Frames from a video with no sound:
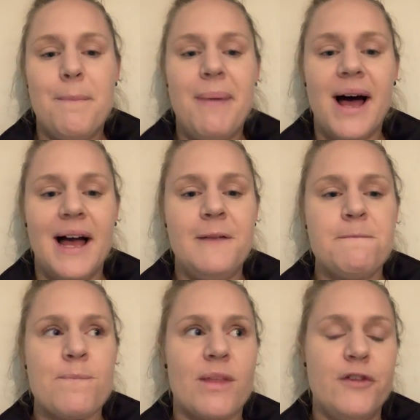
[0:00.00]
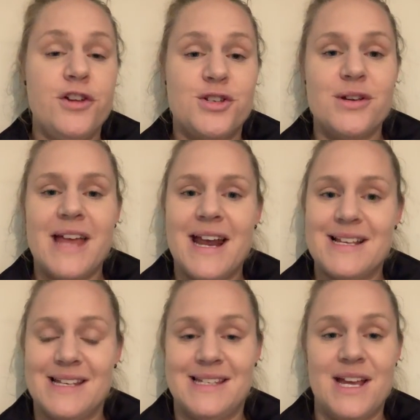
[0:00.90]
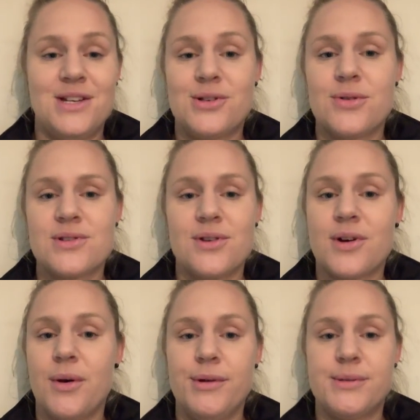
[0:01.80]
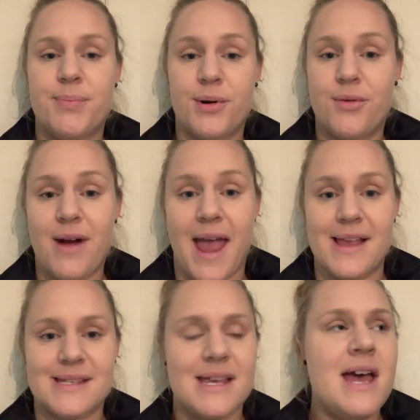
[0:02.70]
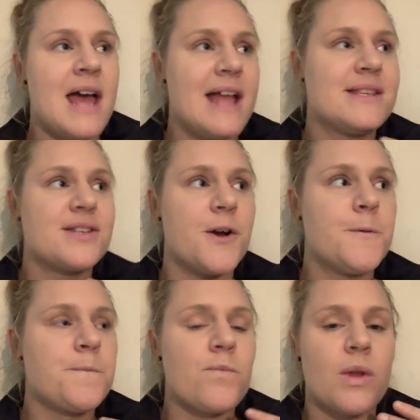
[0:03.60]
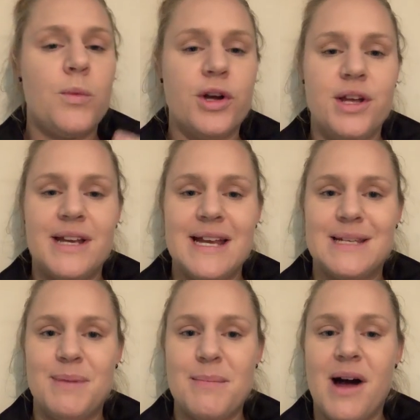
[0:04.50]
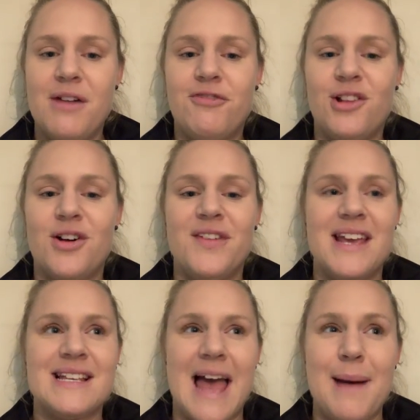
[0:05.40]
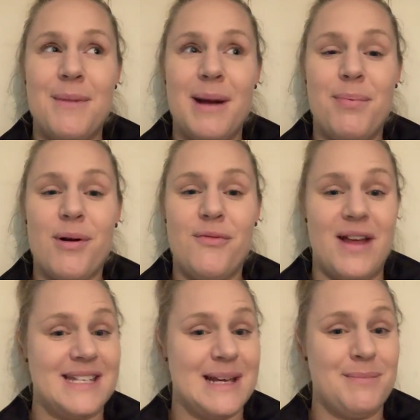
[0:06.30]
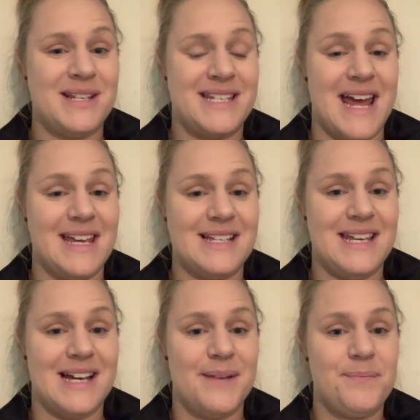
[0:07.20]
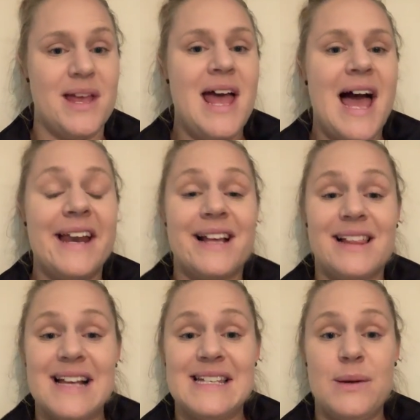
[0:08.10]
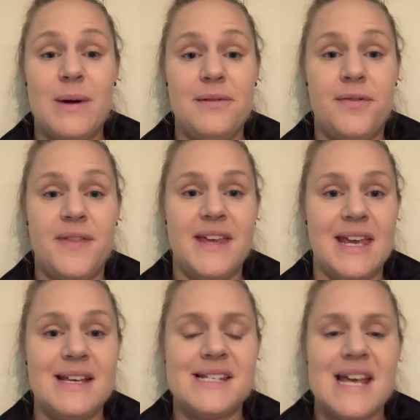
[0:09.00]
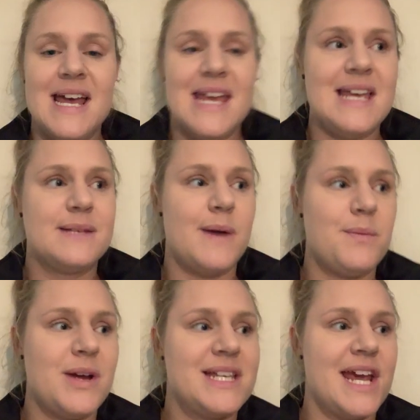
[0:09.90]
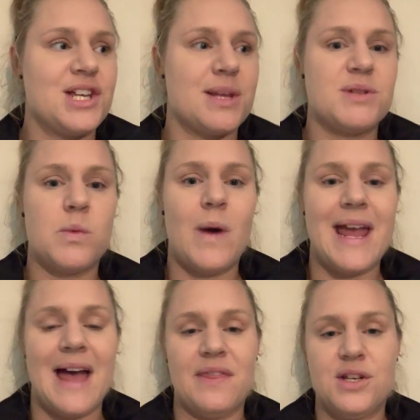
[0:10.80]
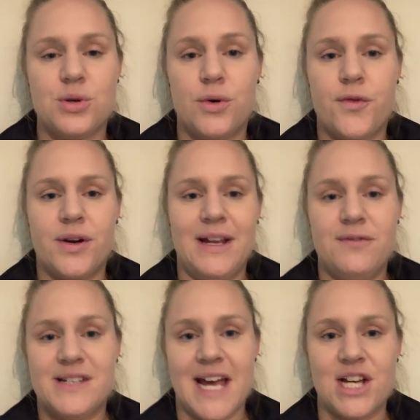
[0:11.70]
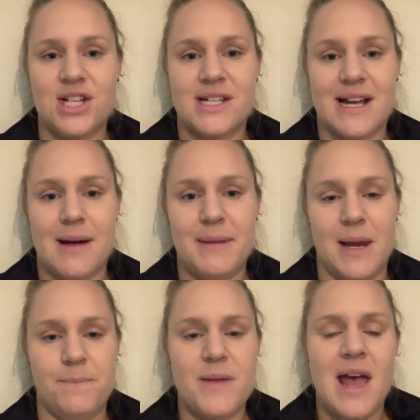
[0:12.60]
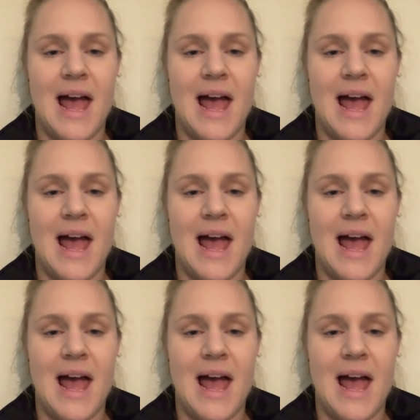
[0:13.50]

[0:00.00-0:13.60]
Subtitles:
But if you do that, as I said, your dog's not going to progress. And so what you need to be mindful of is, am I preventing mistakes here? And a classic one for this is when we teach them to wait at the door for an invitation to come in.